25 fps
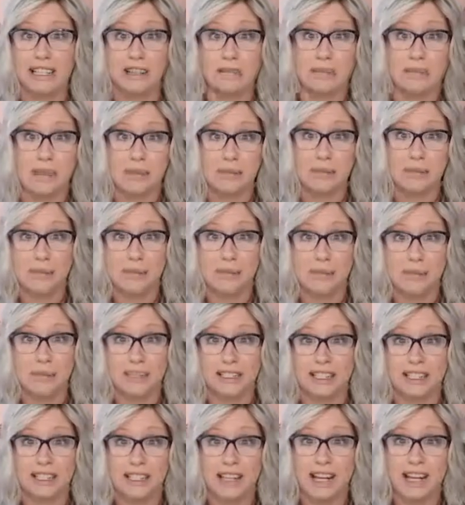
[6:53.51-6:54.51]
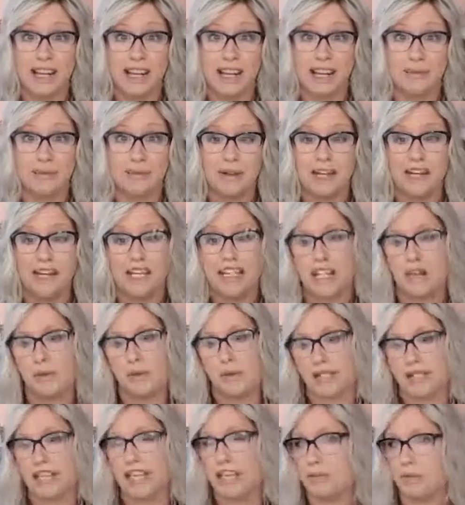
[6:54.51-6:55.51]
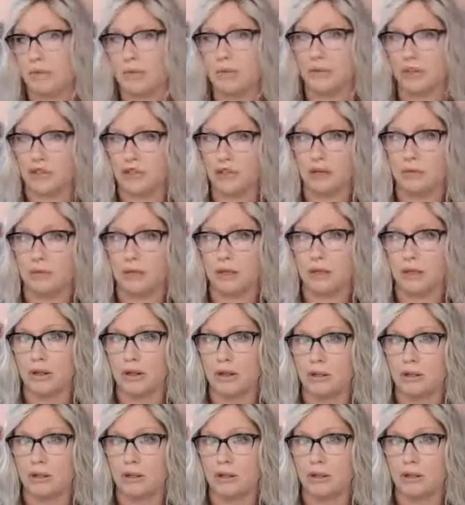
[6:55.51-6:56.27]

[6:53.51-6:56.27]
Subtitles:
that people knew at the time that would keep you sober.